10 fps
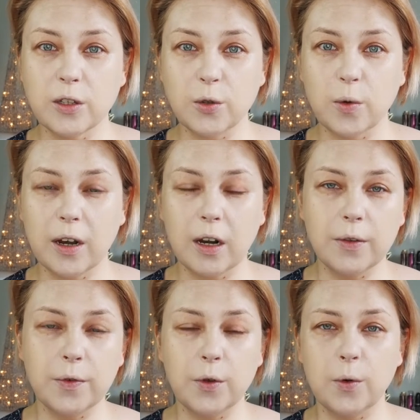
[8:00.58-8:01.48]
to wear
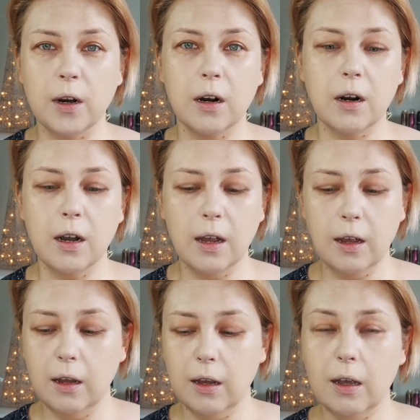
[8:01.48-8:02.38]
if you are
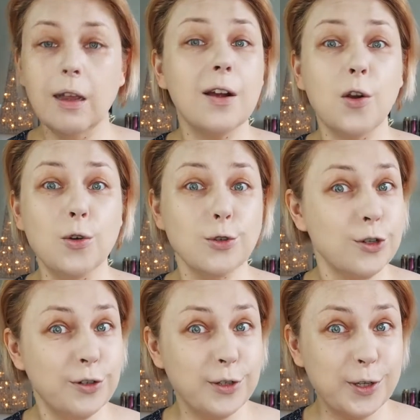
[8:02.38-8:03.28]
in close
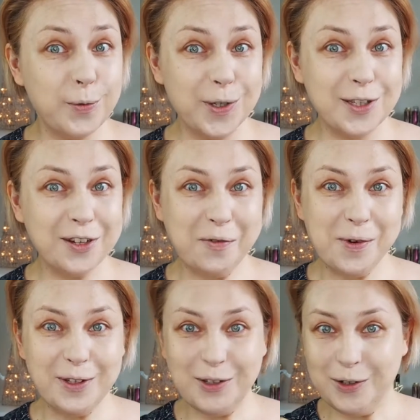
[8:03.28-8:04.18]
contact with
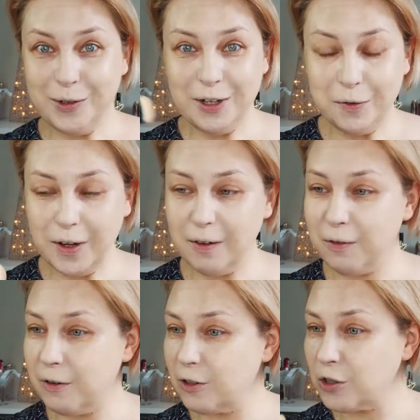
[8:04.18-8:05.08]
someone, so it will
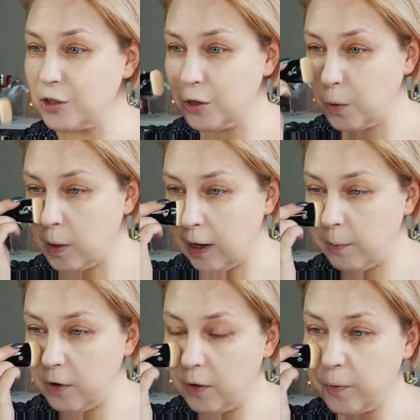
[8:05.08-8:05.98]
for sure
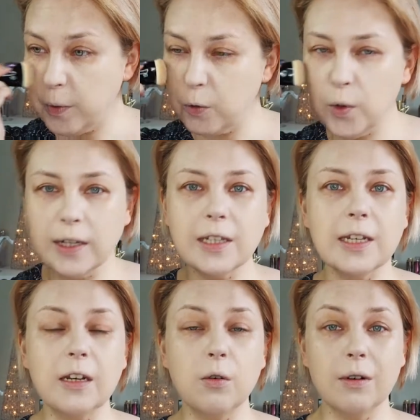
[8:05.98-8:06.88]
wipe off. But we'll
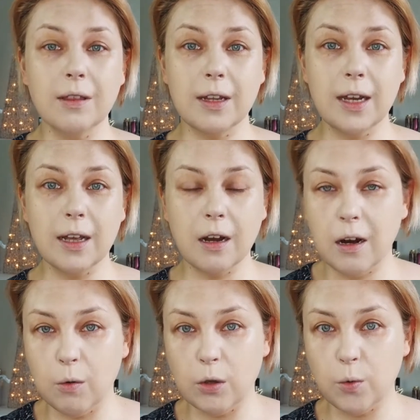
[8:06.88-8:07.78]
see during the day
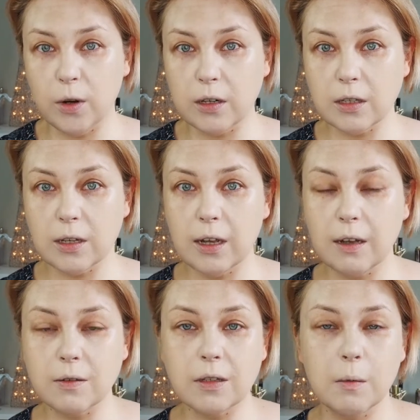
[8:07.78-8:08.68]
how it wears. I
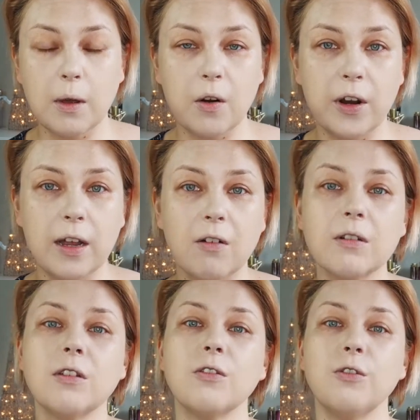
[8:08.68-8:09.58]
have some
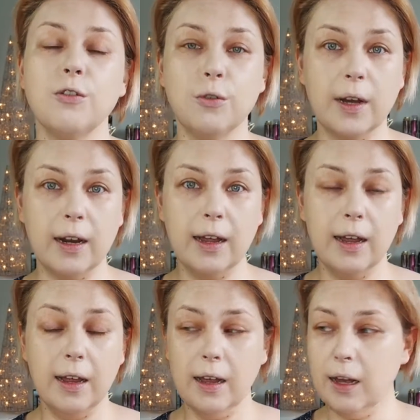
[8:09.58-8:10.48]
errands to do and
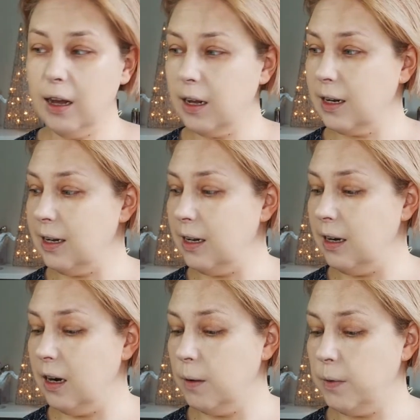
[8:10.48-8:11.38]

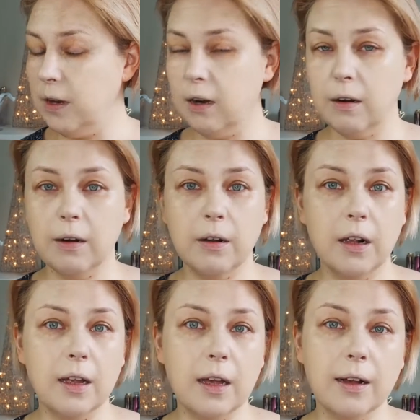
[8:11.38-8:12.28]
cleaning up, and
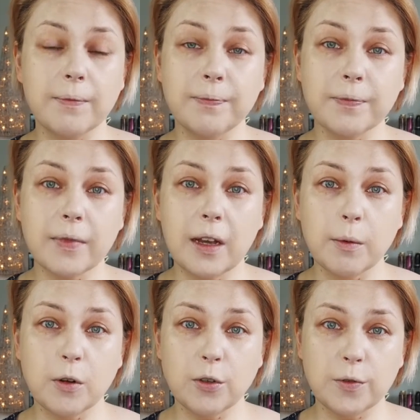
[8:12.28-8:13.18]

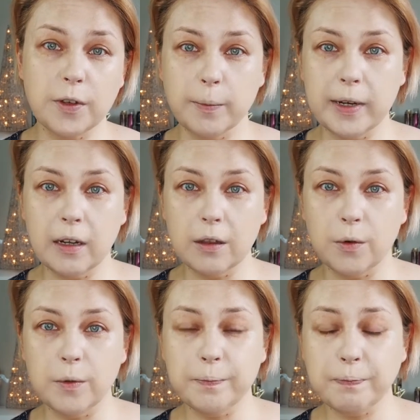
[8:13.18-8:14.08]
I'm going to film another